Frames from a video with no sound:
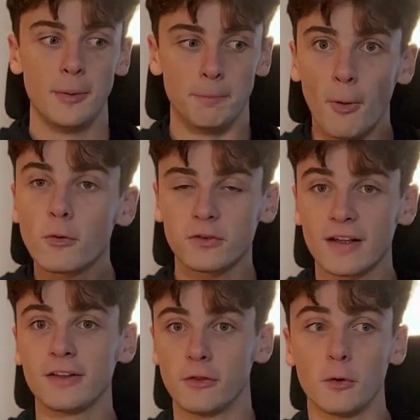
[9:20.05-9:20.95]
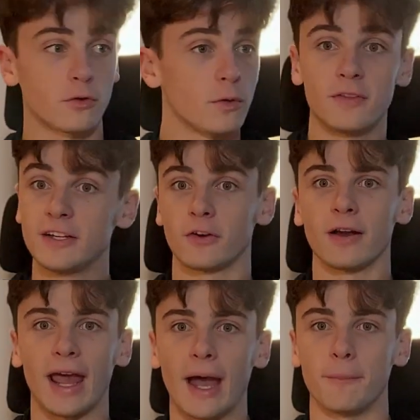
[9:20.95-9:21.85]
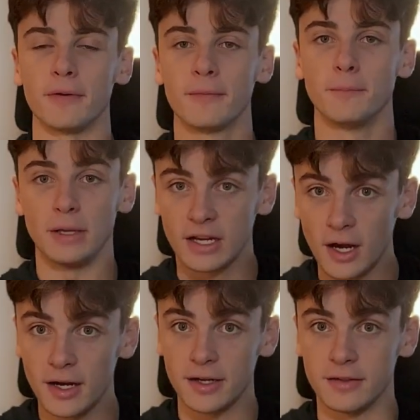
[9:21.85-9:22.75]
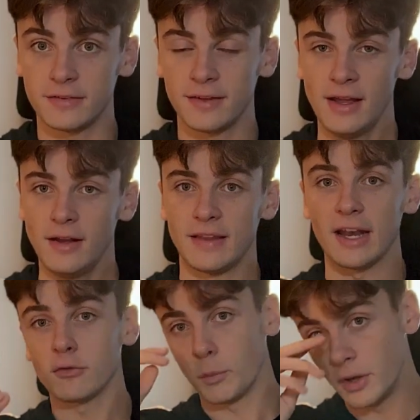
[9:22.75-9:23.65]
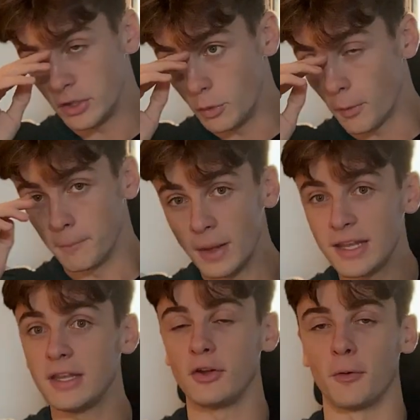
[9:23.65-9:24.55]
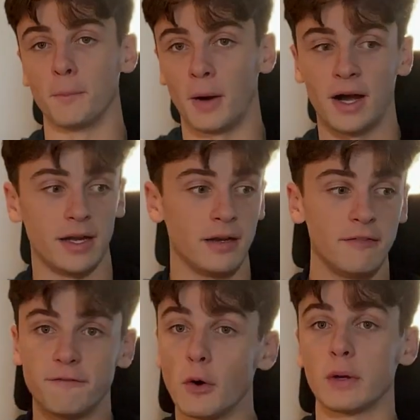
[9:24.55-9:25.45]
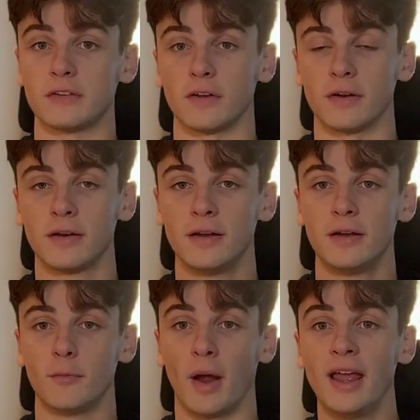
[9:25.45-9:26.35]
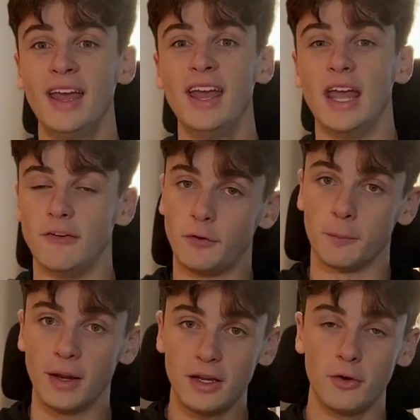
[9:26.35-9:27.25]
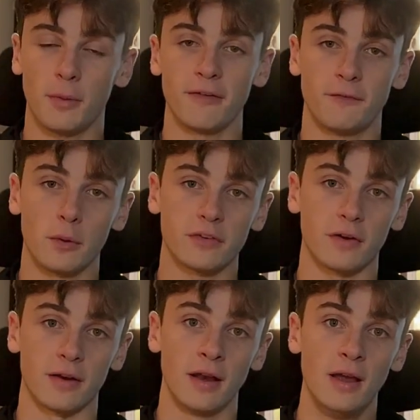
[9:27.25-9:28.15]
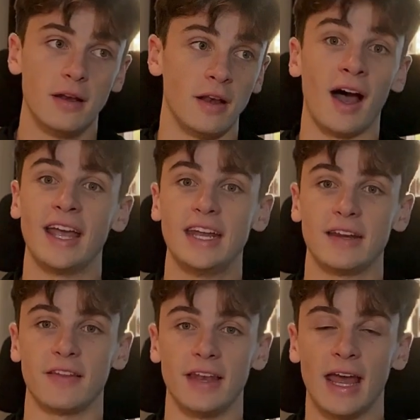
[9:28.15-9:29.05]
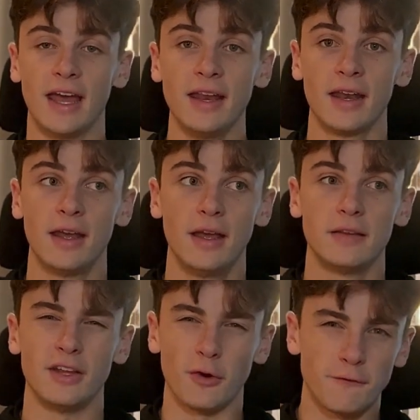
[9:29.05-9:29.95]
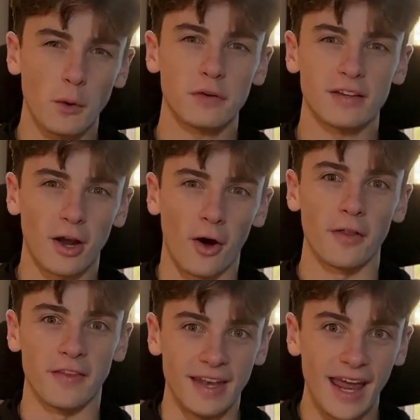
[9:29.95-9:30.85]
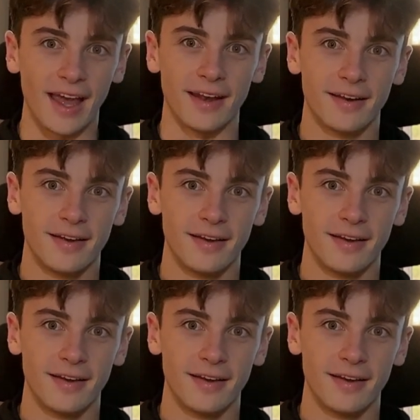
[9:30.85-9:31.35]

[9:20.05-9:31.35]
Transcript: Most likely those three things are going to happen because that is what you are making your mind focus on, right? If you're making your mind focus on not hitting the net, then you're focusing on the net.